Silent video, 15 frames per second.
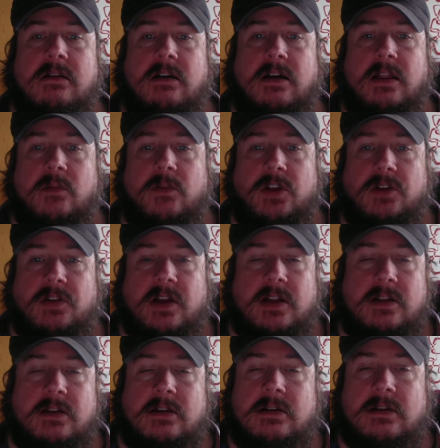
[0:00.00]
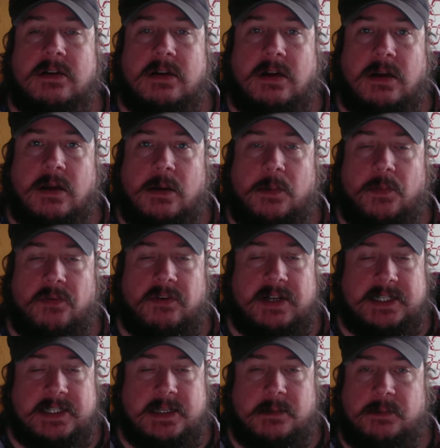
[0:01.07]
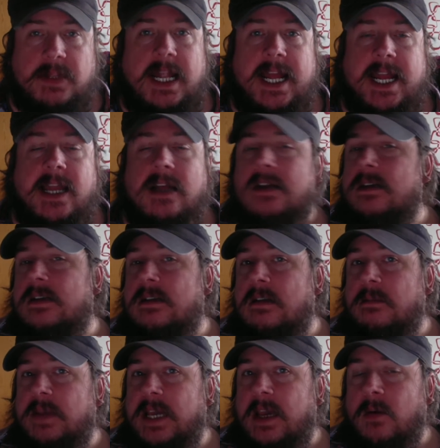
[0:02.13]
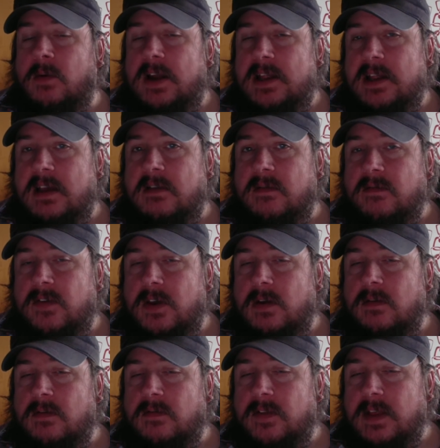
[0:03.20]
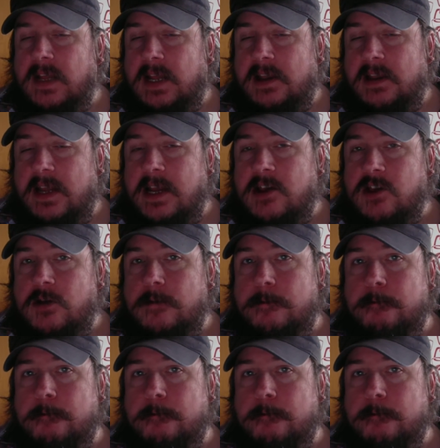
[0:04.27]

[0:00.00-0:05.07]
and then when you're done, press play, and I'll be here waiting for you for the next stage.